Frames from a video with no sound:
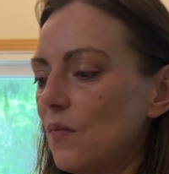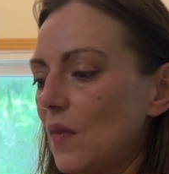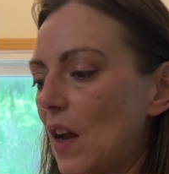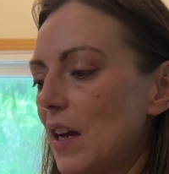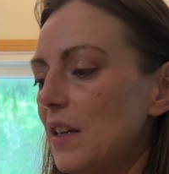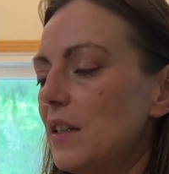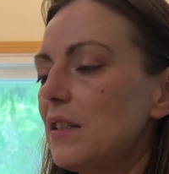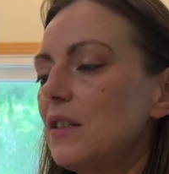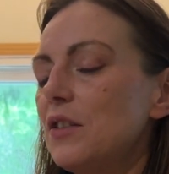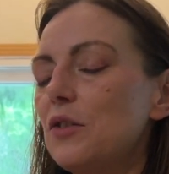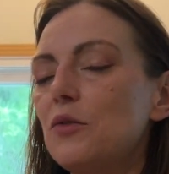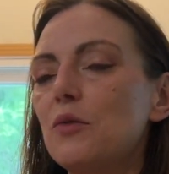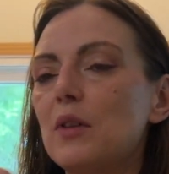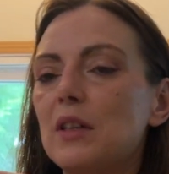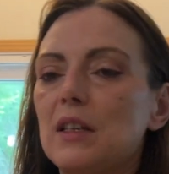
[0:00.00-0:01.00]
I didn't
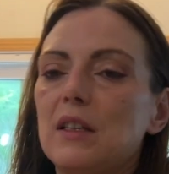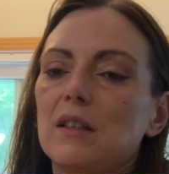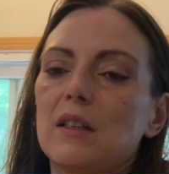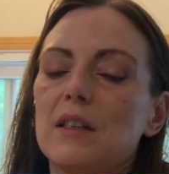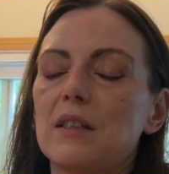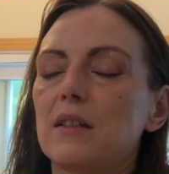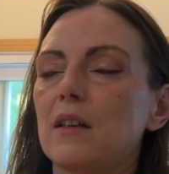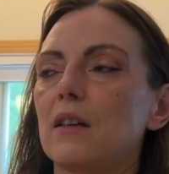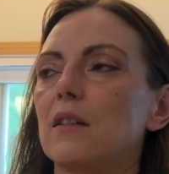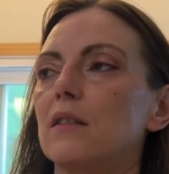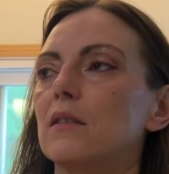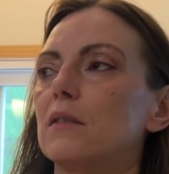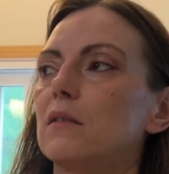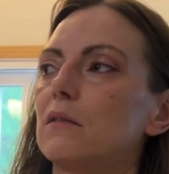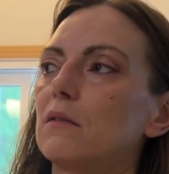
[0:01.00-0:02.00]
do any like,
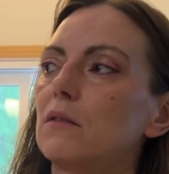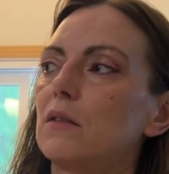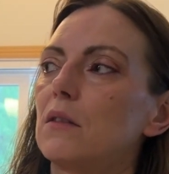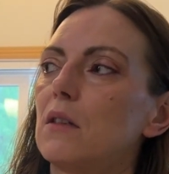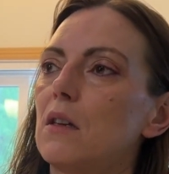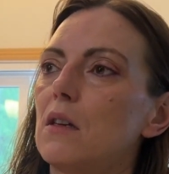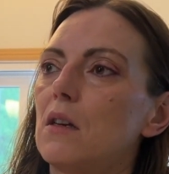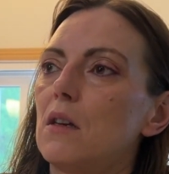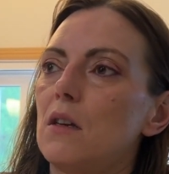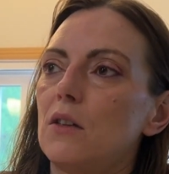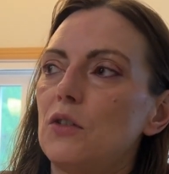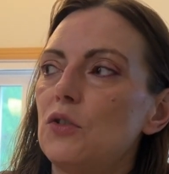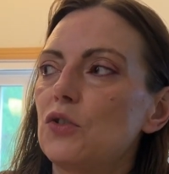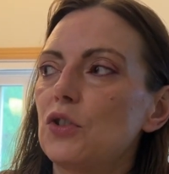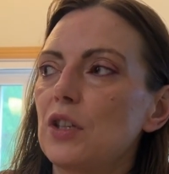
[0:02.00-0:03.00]

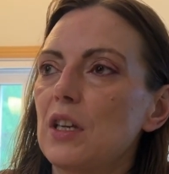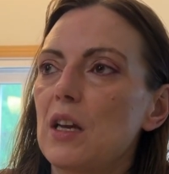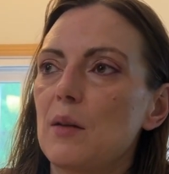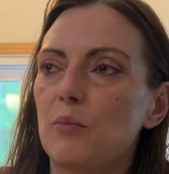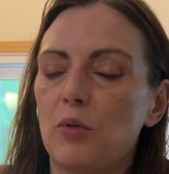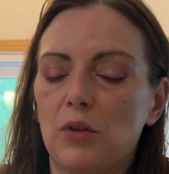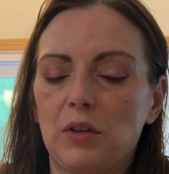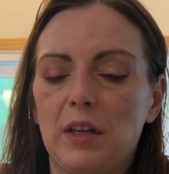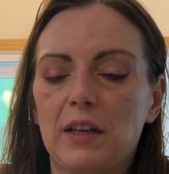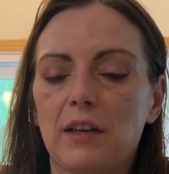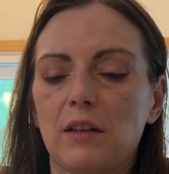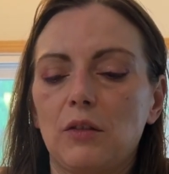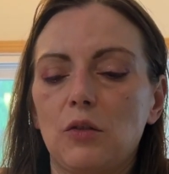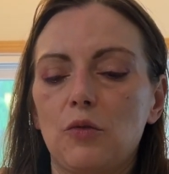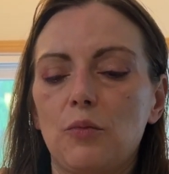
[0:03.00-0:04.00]
usually I put like a
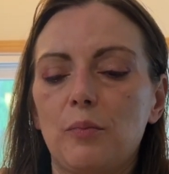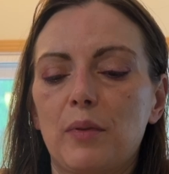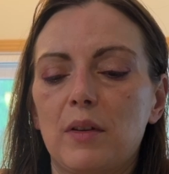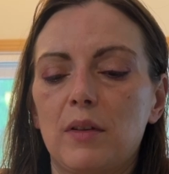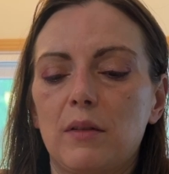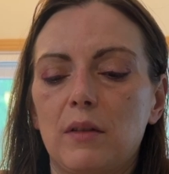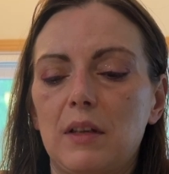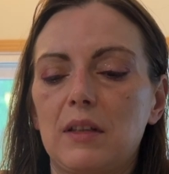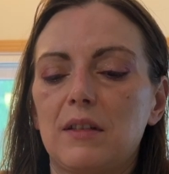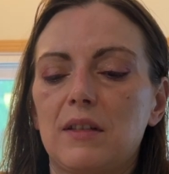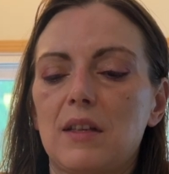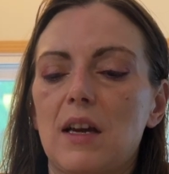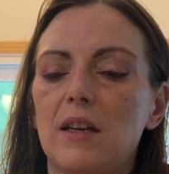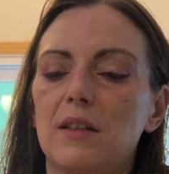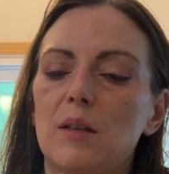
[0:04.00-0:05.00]
loop
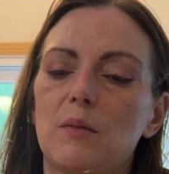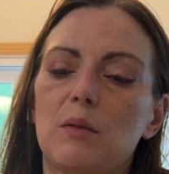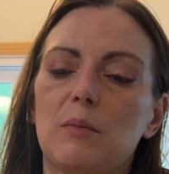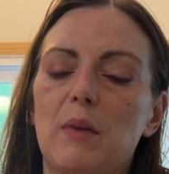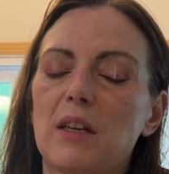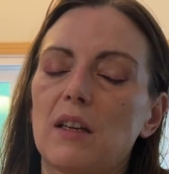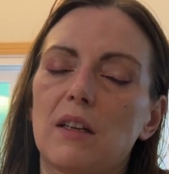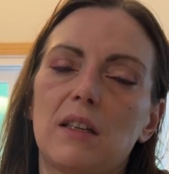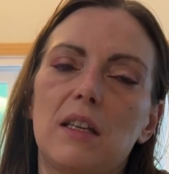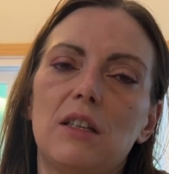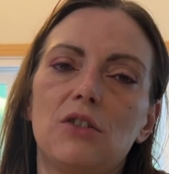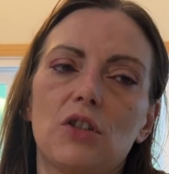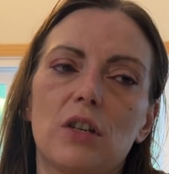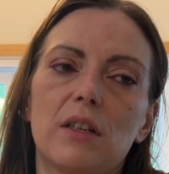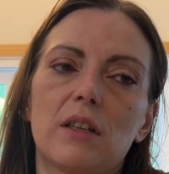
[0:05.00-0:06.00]
inside them and make a
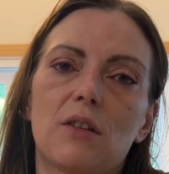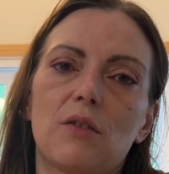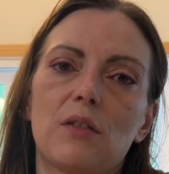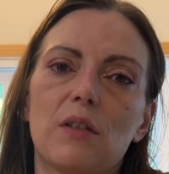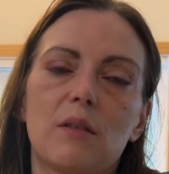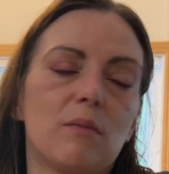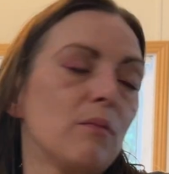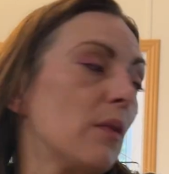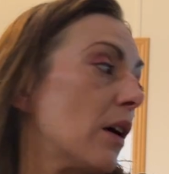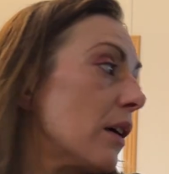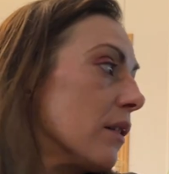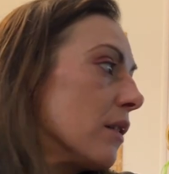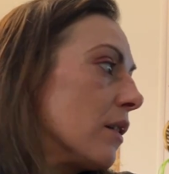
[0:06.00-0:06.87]
keychain out of them, but